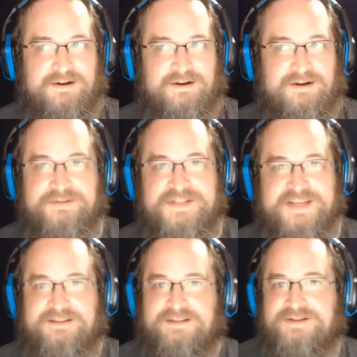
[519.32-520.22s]
all the
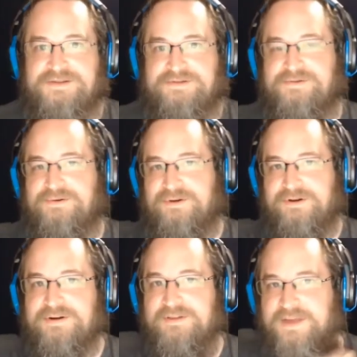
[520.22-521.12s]
psychological
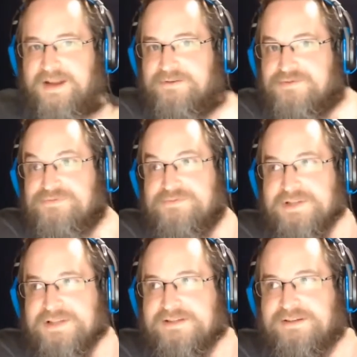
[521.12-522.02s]
horror that I was
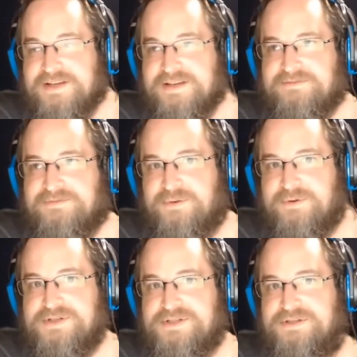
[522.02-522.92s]
really looking
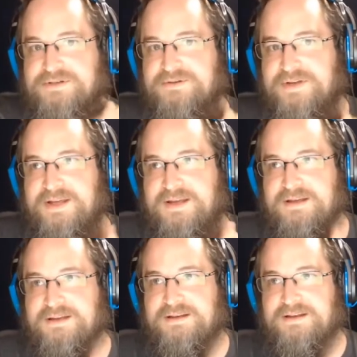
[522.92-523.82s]
forward to
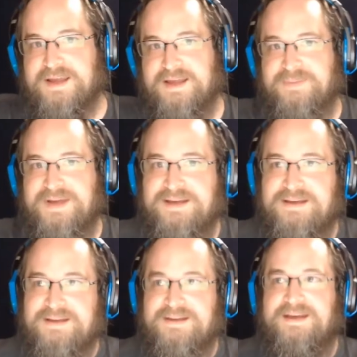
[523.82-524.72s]
in an anime.
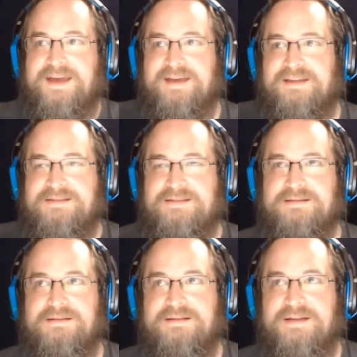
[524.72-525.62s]
And
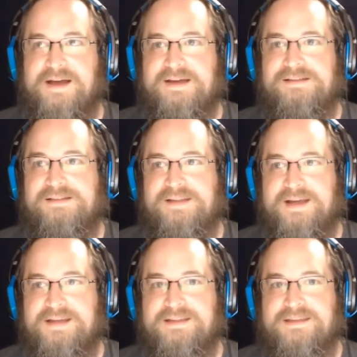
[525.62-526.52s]
I
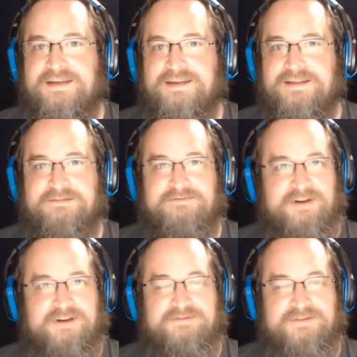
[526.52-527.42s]
like that in the
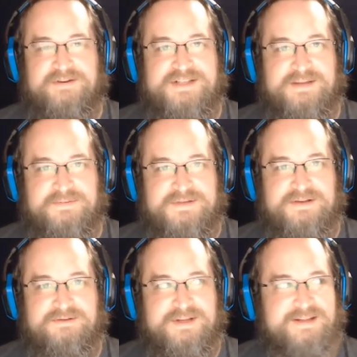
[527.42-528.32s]
very first
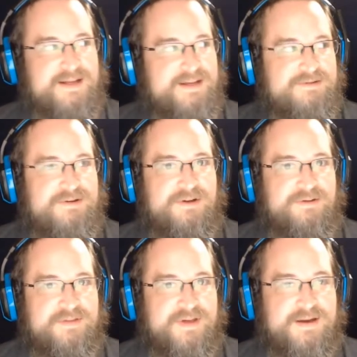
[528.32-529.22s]
episode, they let you know
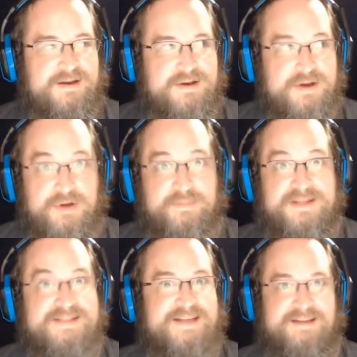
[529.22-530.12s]
that
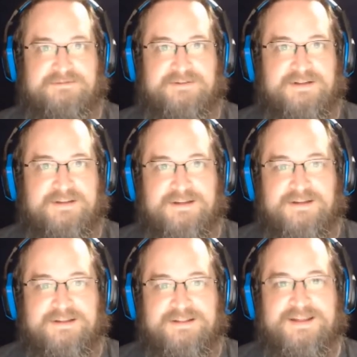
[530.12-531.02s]
nobody's safe.
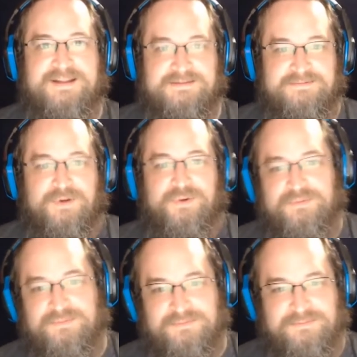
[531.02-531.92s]
Like, uh, uh,
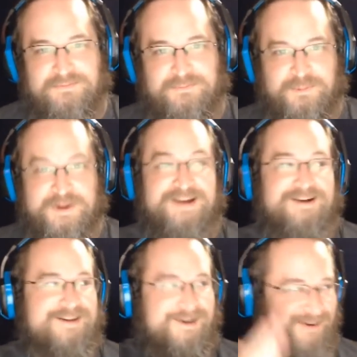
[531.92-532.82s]
we
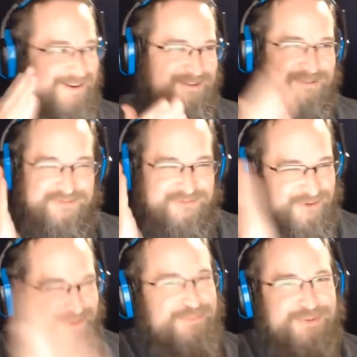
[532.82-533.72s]
are going
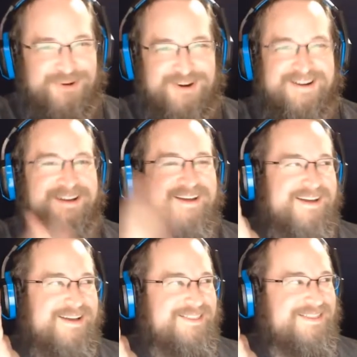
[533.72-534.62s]
full bore.
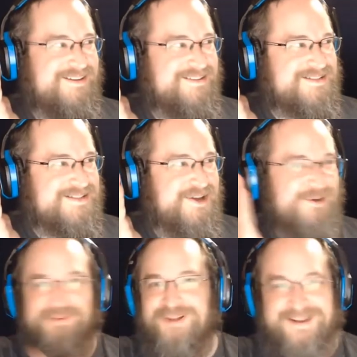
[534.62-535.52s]
There's
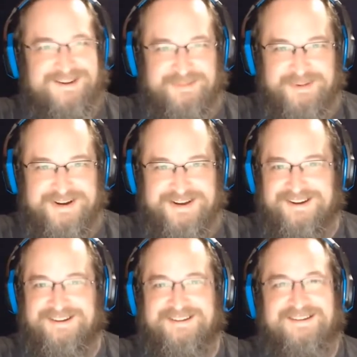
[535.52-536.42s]
no plot armor
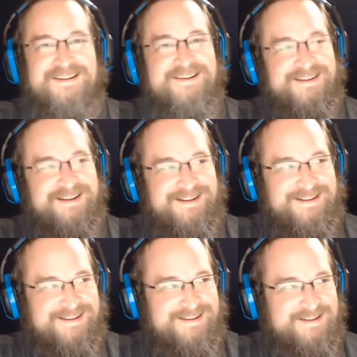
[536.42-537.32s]
here.
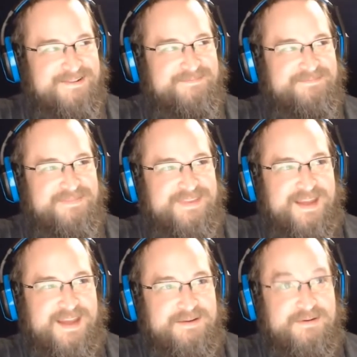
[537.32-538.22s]
Uh,
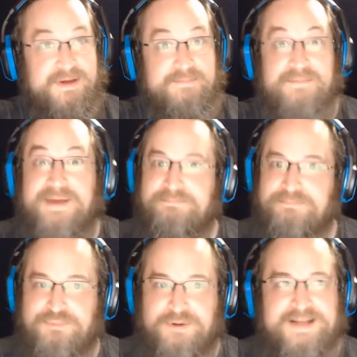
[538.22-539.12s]
and it,
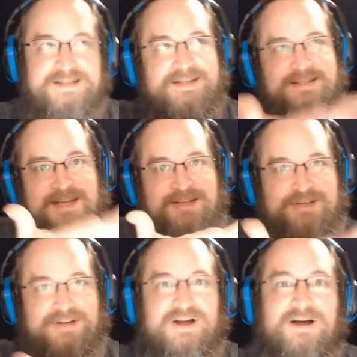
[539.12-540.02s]
it brings the
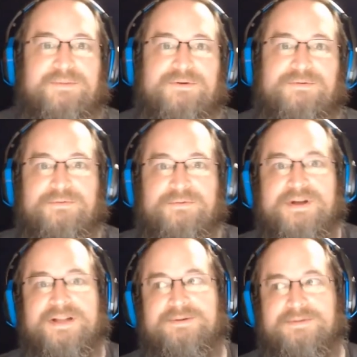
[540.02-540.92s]
tension up
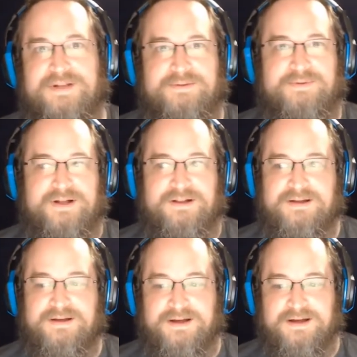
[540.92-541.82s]
really, really well.
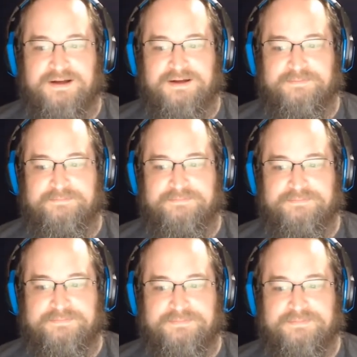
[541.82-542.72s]
Um,
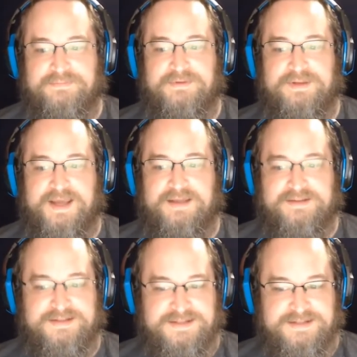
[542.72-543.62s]
yeah,
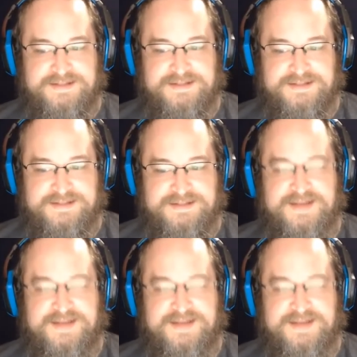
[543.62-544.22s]
this is, this is a